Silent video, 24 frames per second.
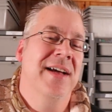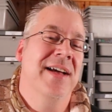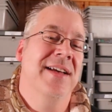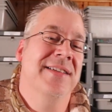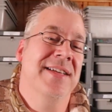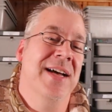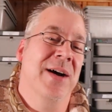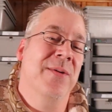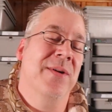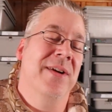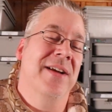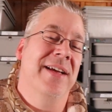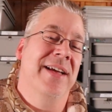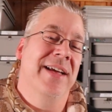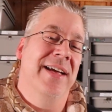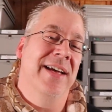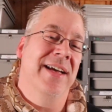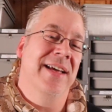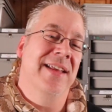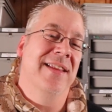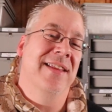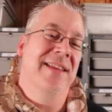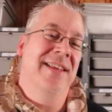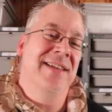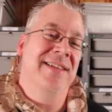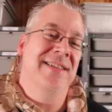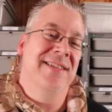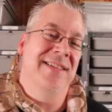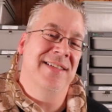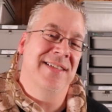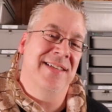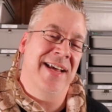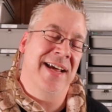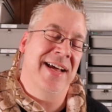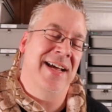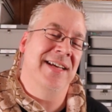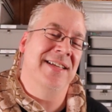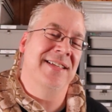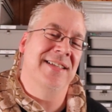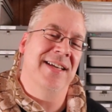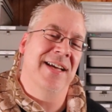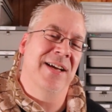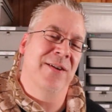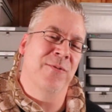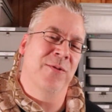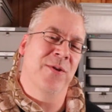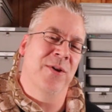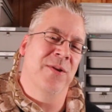is I want to get these snakes
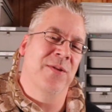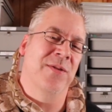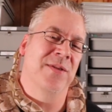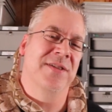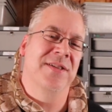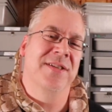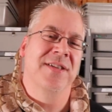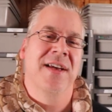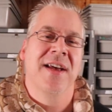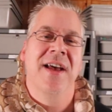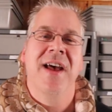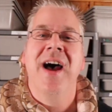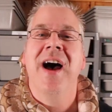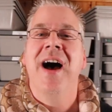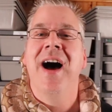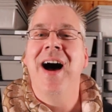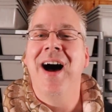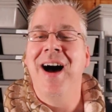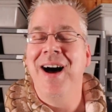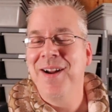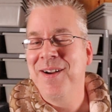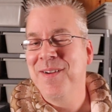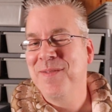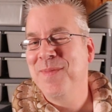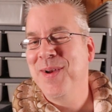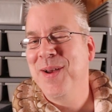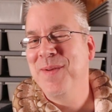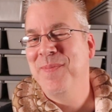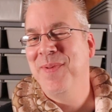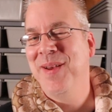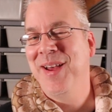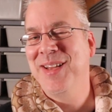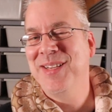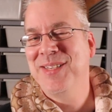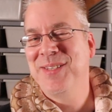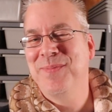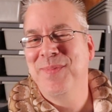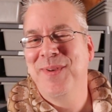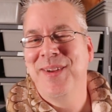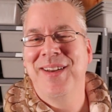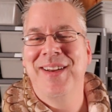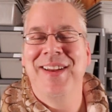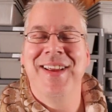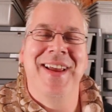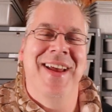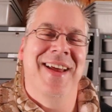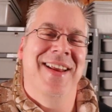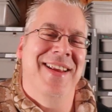and rodents out of my
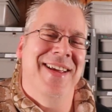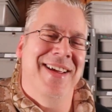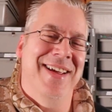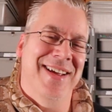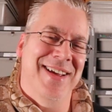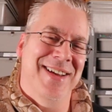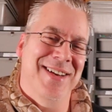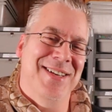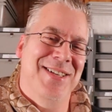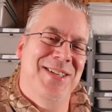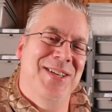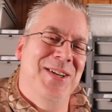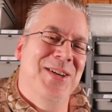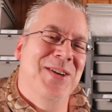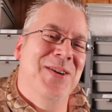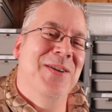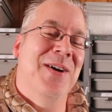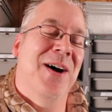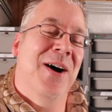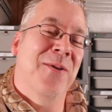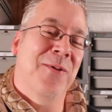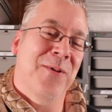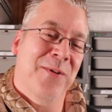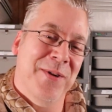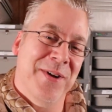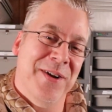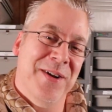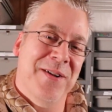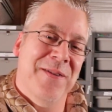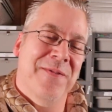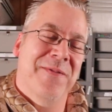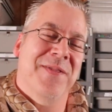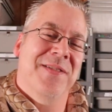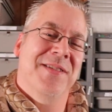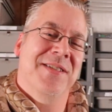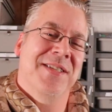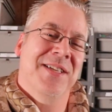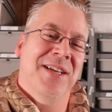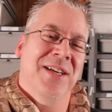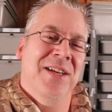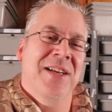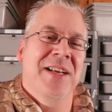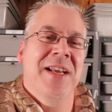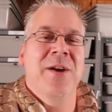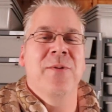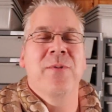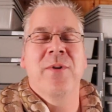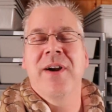basement and into a real
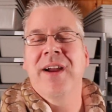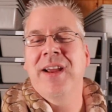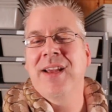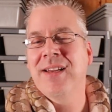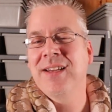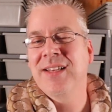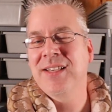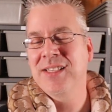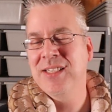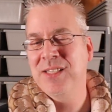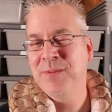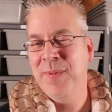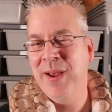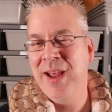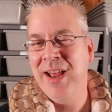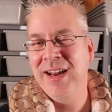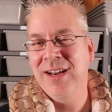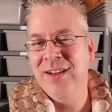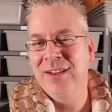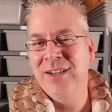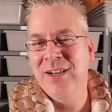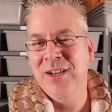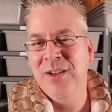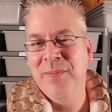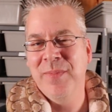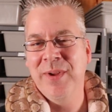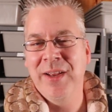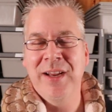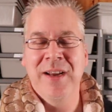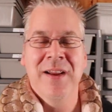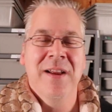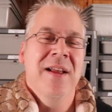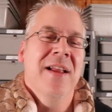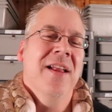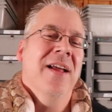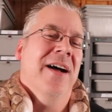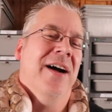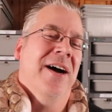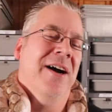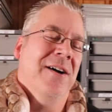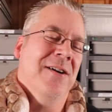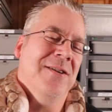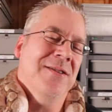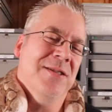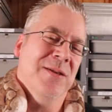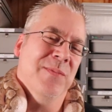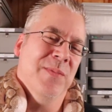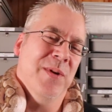facility where I can expand a little bit,
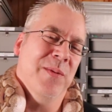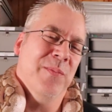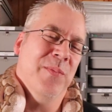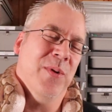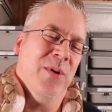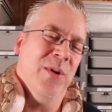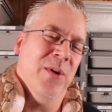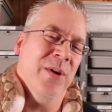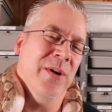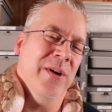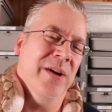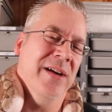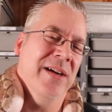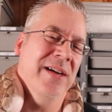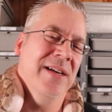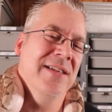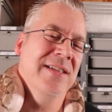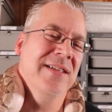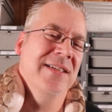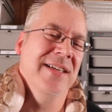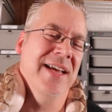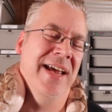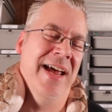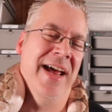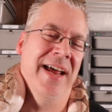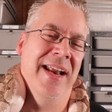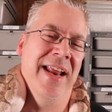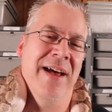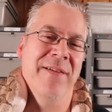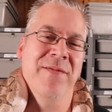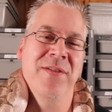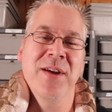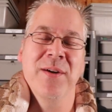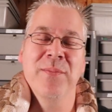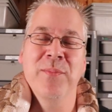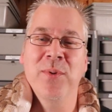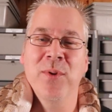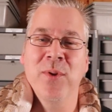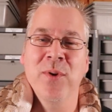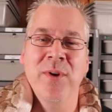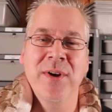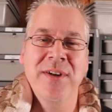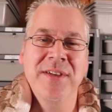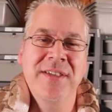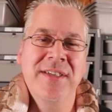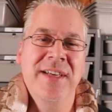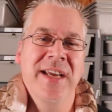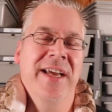hire some employees, and have the
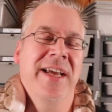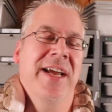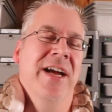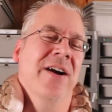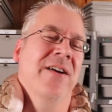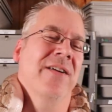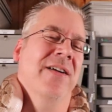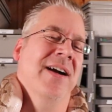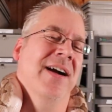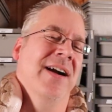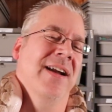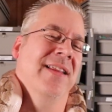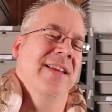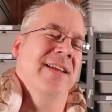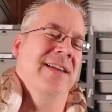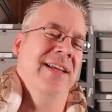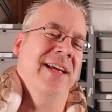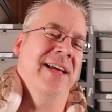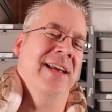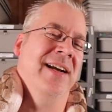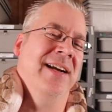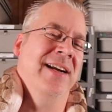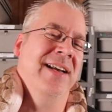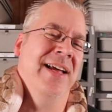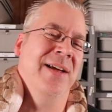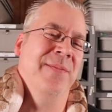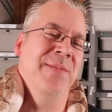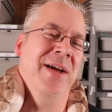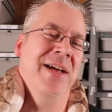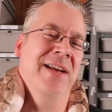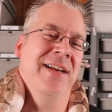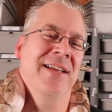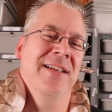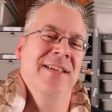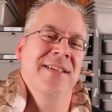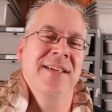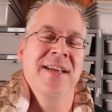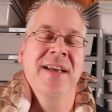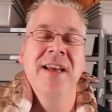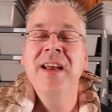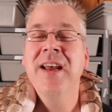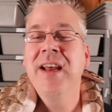employees take care of kind of the day-to-day maintenance,